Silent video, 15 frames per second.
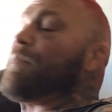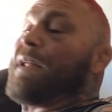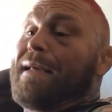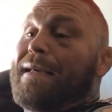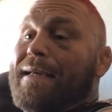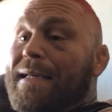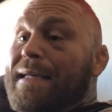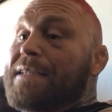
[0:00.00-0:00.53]

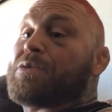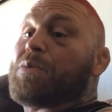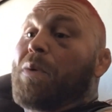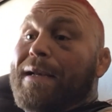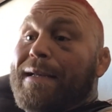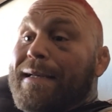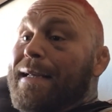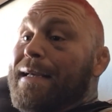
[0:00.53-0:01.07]
It is
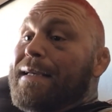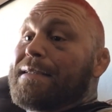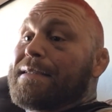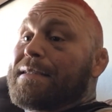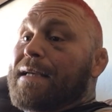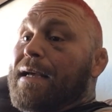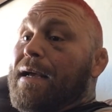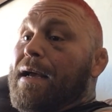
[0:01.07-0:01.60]
what it
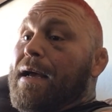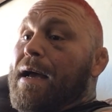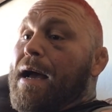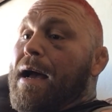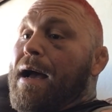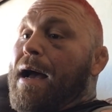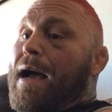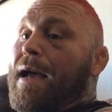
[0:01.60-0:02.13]
is.
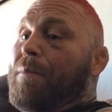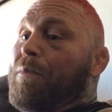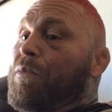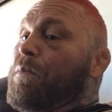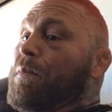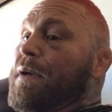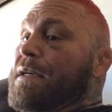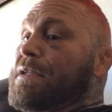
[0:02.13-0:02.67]

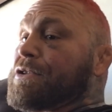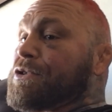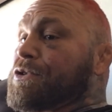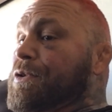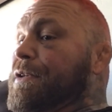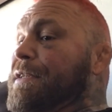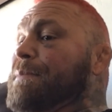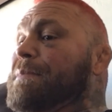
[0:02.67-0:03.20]
I'm
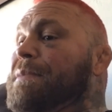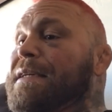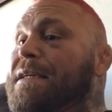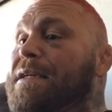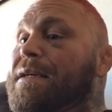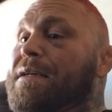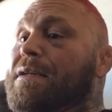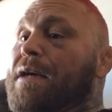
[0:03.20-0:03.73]

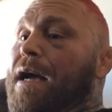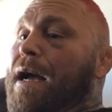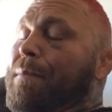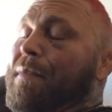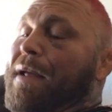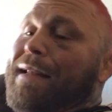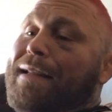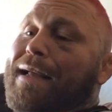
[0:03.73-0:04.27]

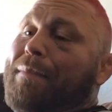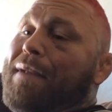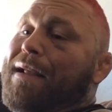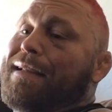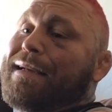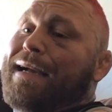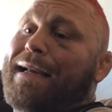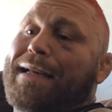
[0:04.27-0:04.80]
not
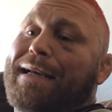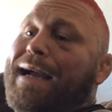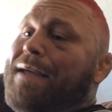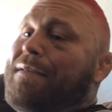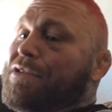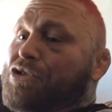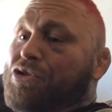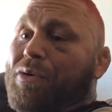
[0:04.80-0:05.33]
the kind of guy
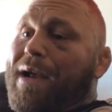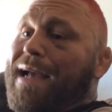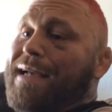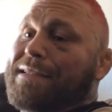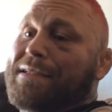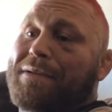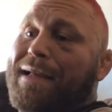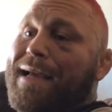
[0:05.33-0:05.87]
that
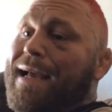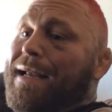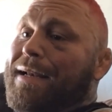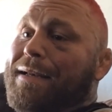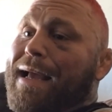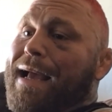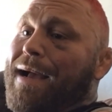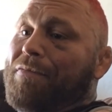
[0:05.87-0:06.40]
tries to land
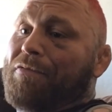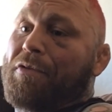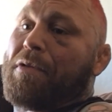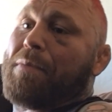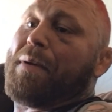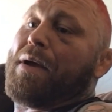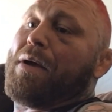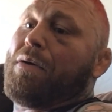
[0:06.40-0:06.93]
after the
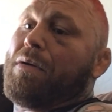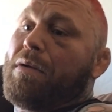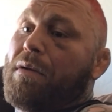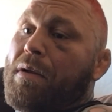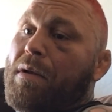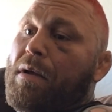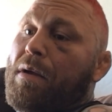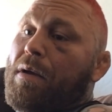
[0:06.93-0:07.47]
bell,
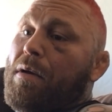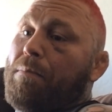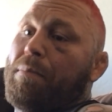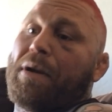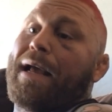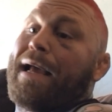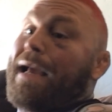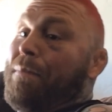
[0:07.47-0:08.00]

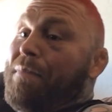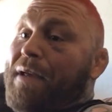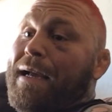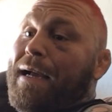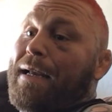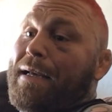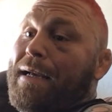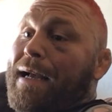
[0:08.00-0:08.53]
but I am the
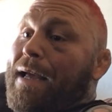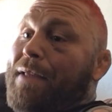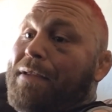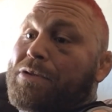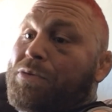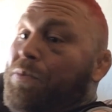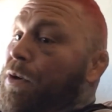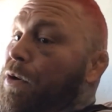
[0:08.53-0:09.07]
kind of guy
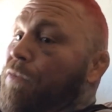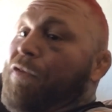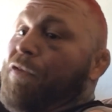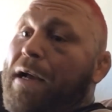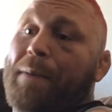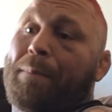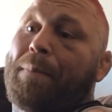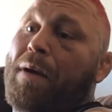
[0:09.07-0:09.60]
that's real
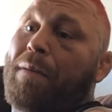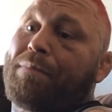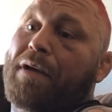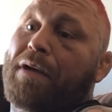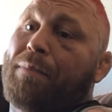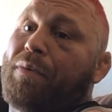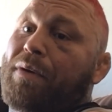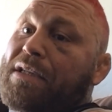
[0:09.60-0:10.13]
fucking pumped
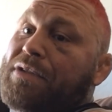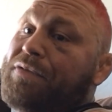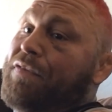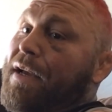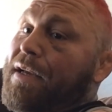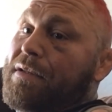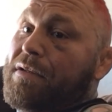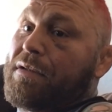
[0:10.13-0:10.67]
up when he's
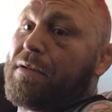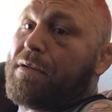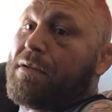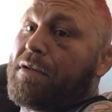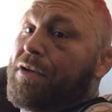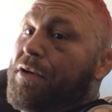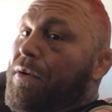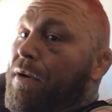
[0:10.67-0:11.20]
fighting.
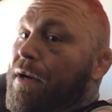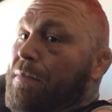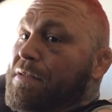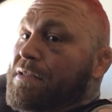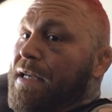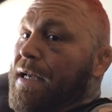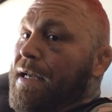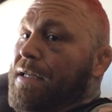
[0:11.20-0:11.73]
You know what I'm
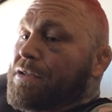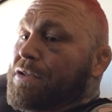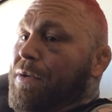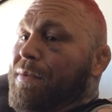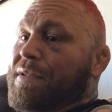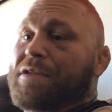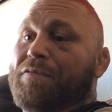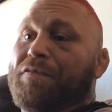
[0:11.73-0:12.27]
saying?
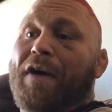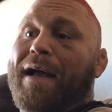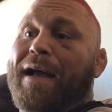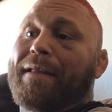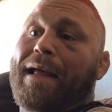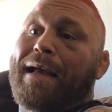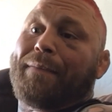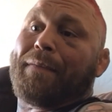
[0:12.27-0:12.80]
So it's a fine
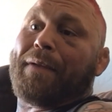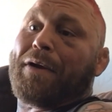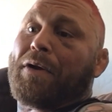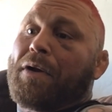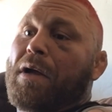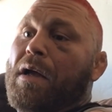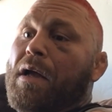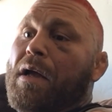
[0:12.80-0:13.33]
line
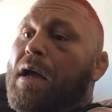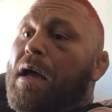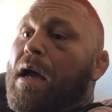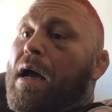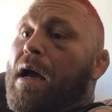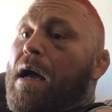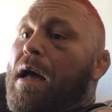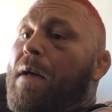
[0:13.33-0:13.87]
there.
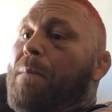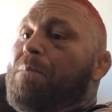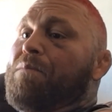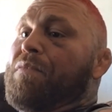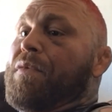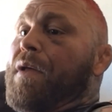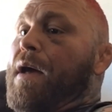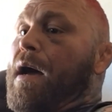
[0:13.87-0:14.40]

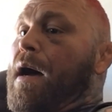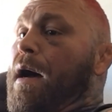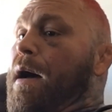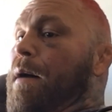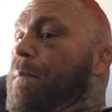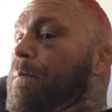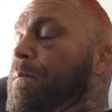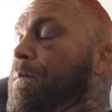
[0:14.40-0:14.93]

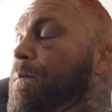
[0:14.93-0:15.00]
I'm